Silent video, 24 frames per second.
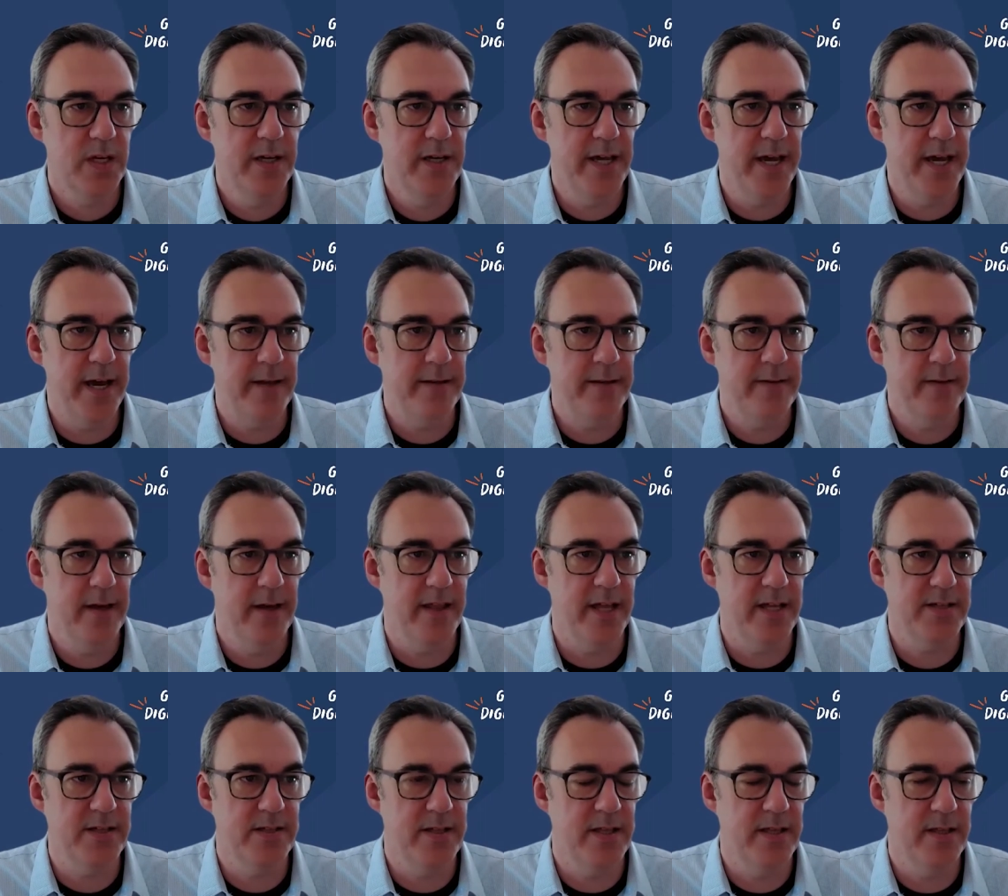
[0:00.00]
Yeah,
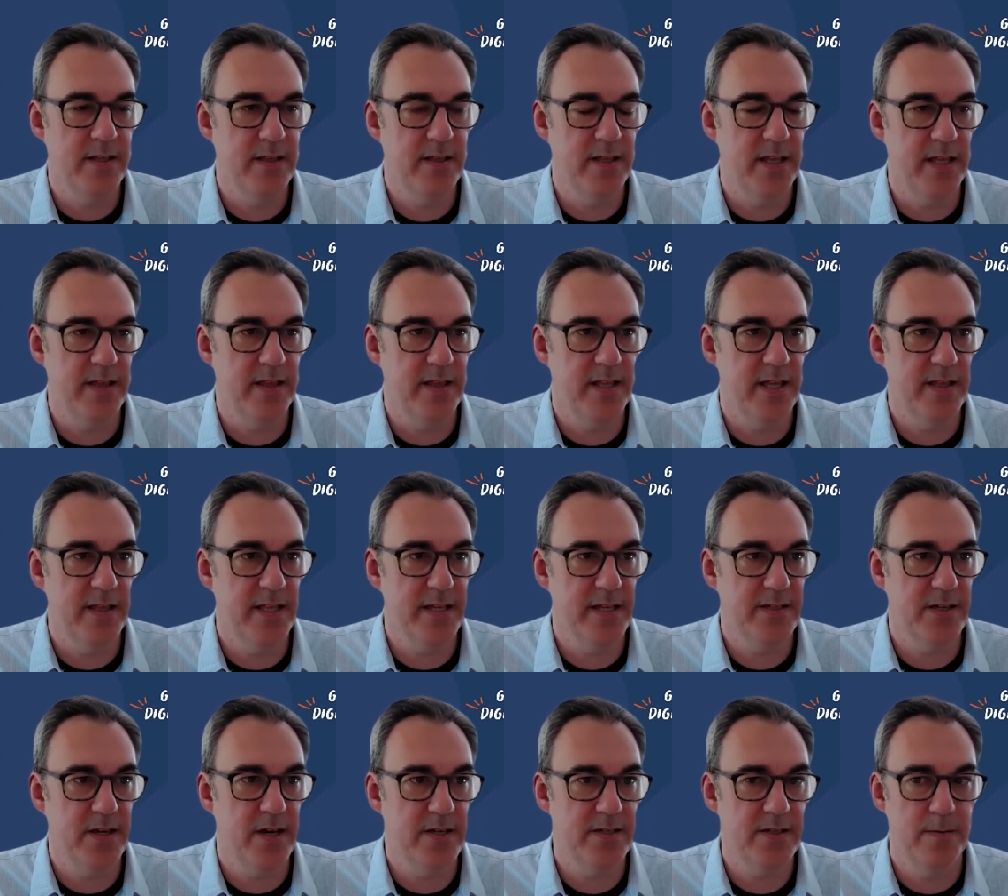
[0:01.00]

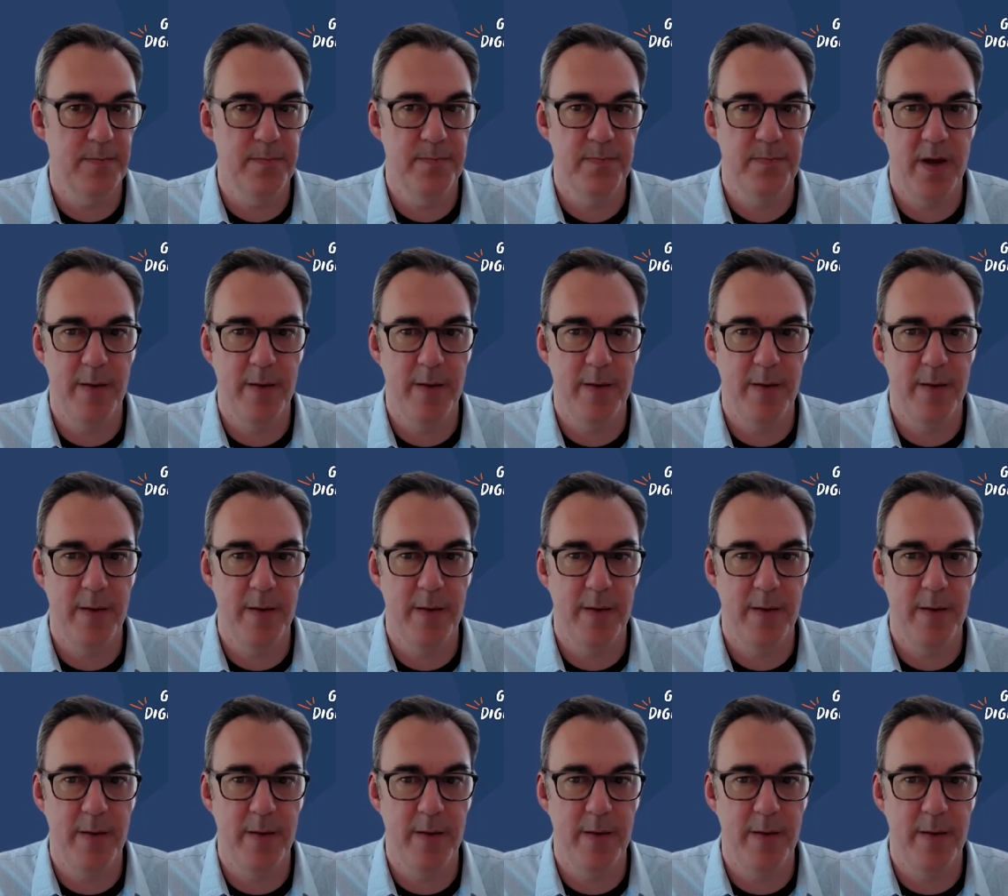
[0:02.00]
that's awesome.